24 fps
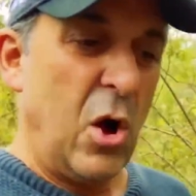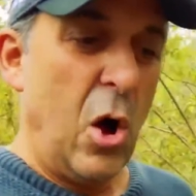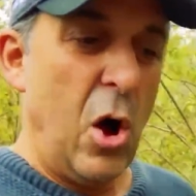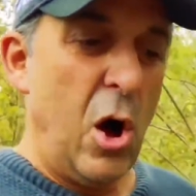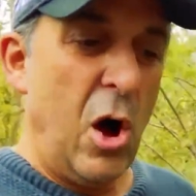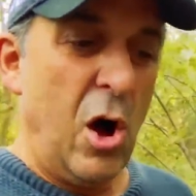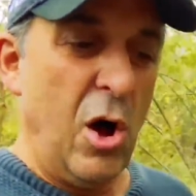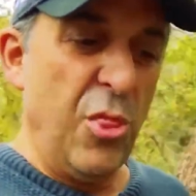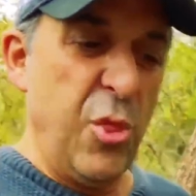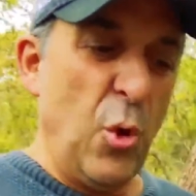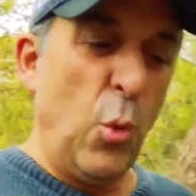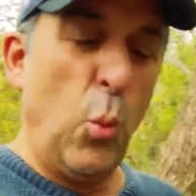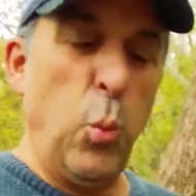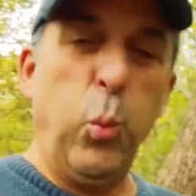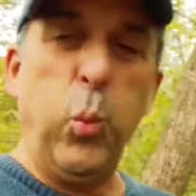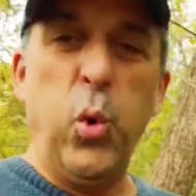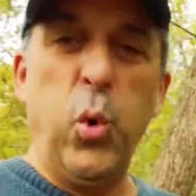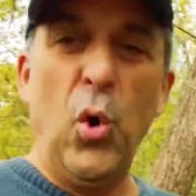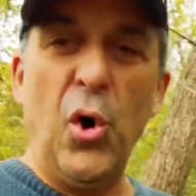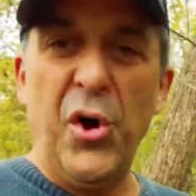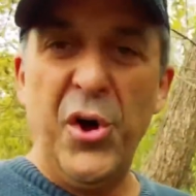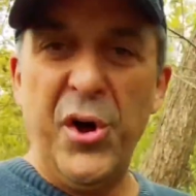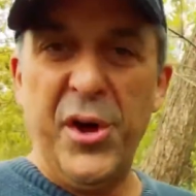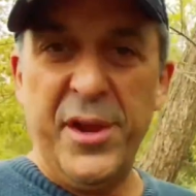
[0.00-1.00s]
All the
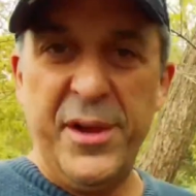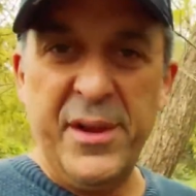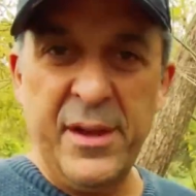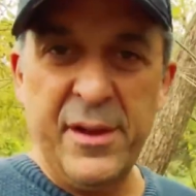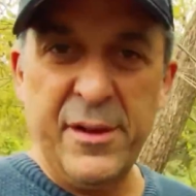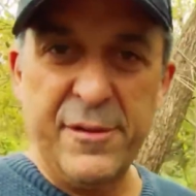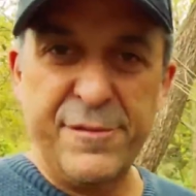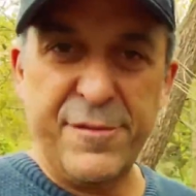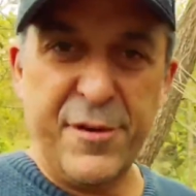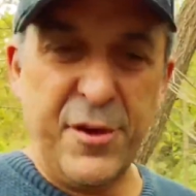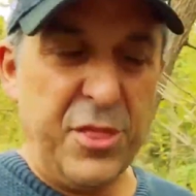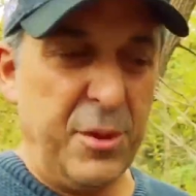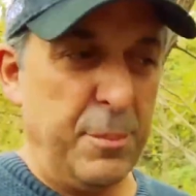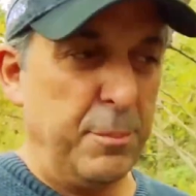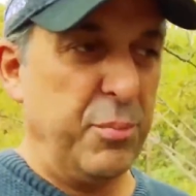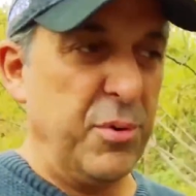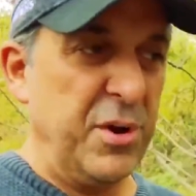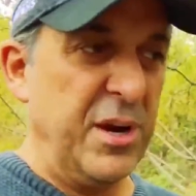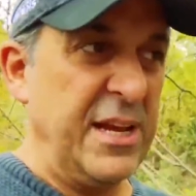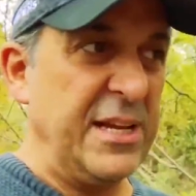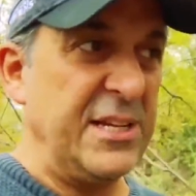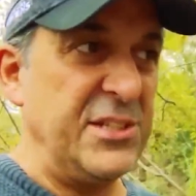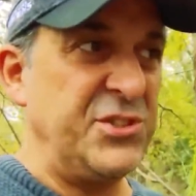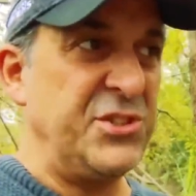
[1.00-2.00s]
wood for the
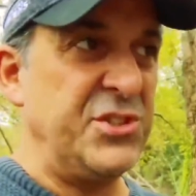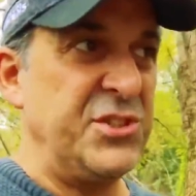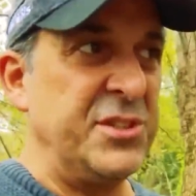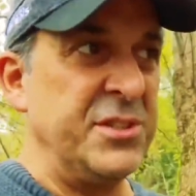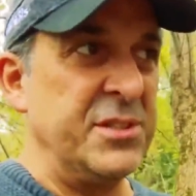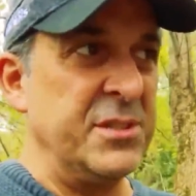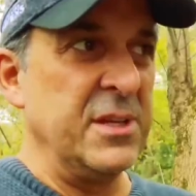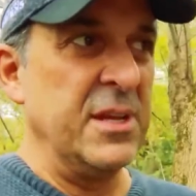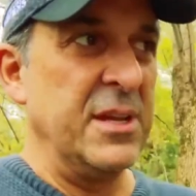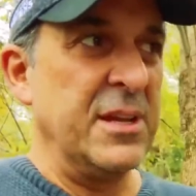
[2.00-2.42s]
bridge